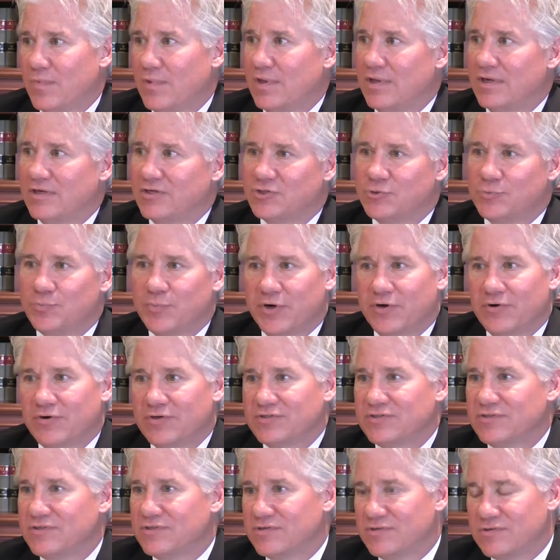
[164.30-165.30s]

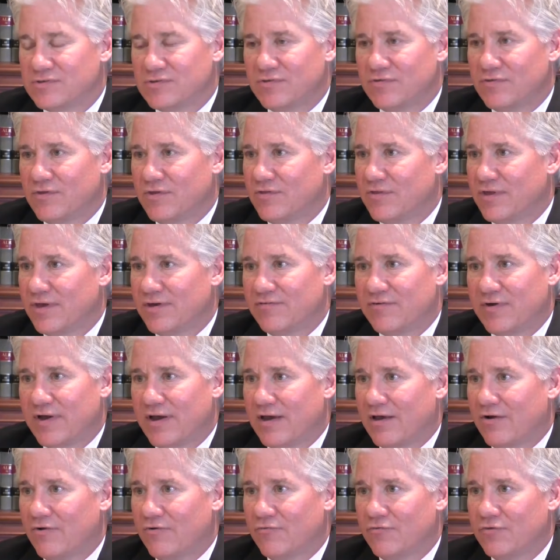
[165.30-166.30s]
experiences that they've
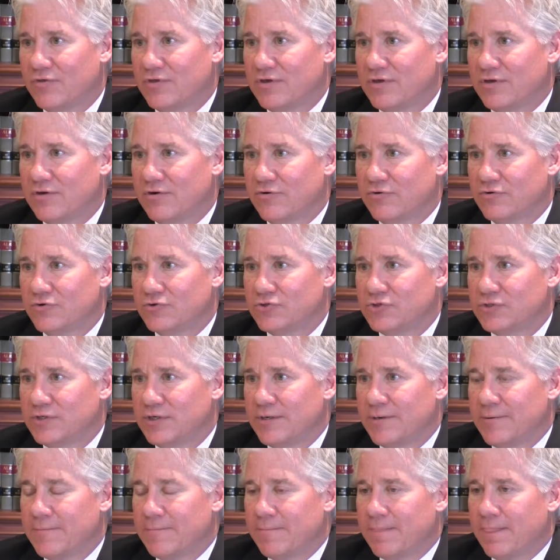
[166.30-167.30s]
had over the years.
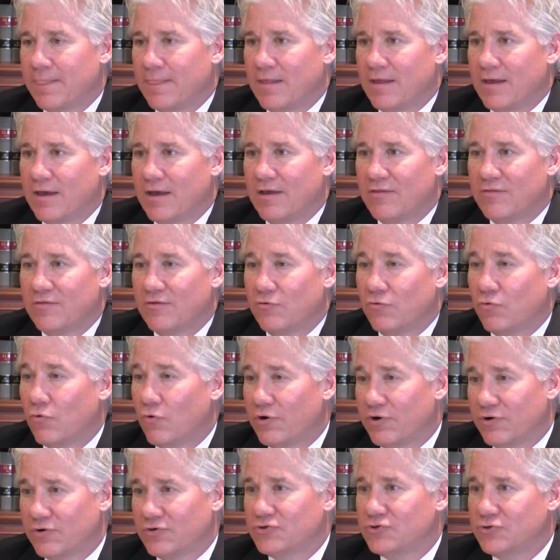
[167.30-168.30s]
And the
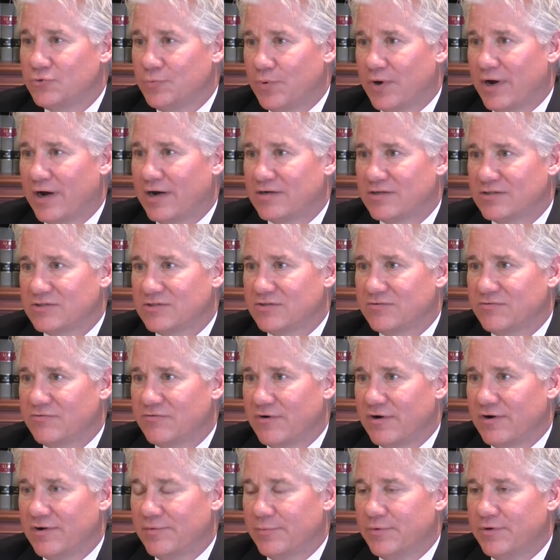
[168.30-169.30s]
lawyers who practice in
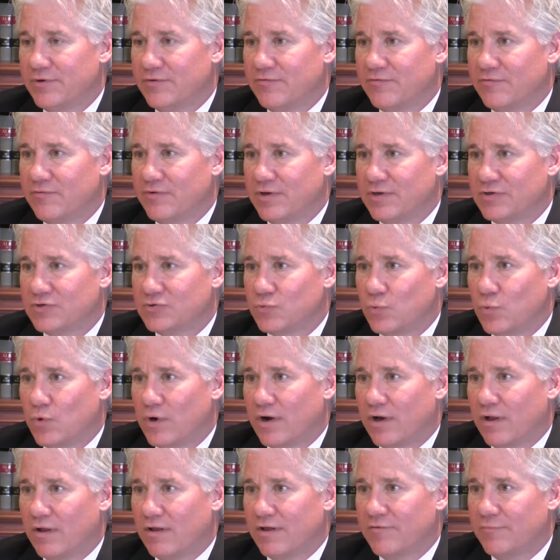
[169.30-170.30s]
front of me as
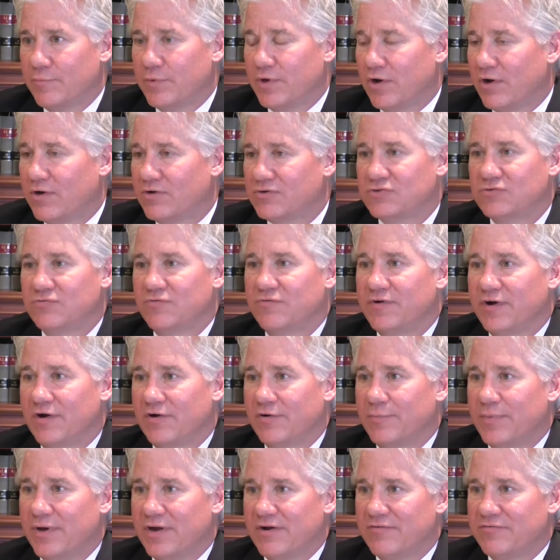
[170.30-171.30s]
well have been also
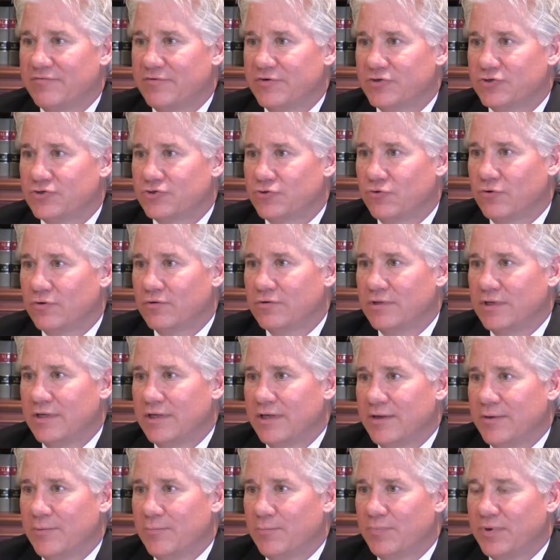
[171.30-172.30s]
very beneficial
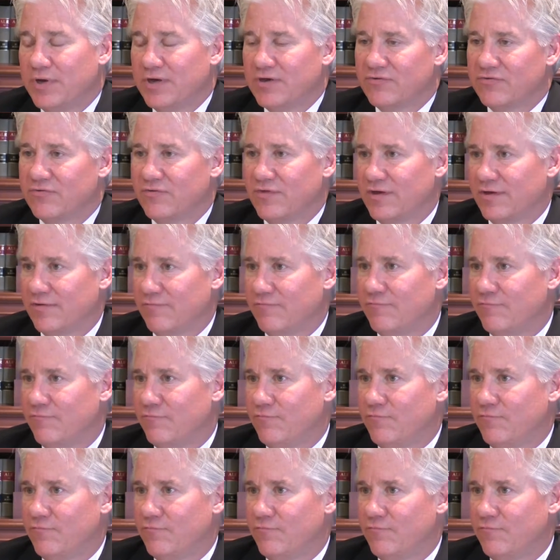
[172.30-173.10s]
because they